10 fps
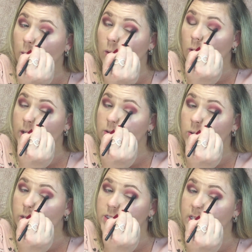Pull it
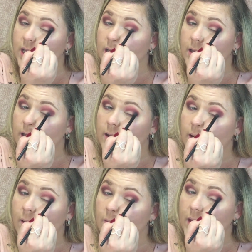towards the
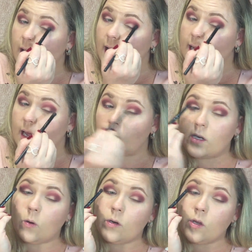eye. Now we
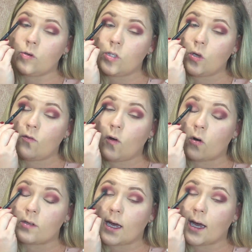don't want to go too far
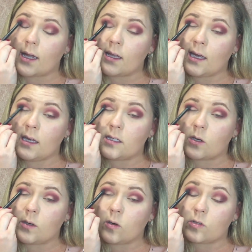on the eyelid
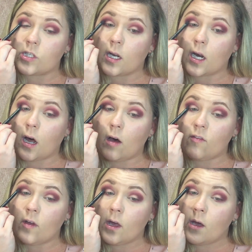so we don't shut it
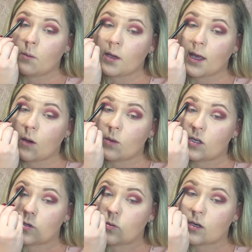off, but yet we
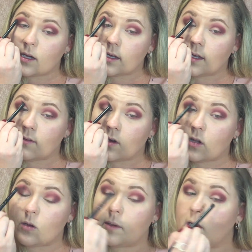do want to give it a
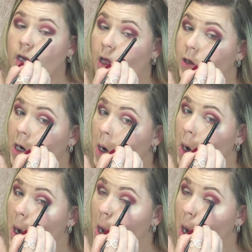little bit of color here.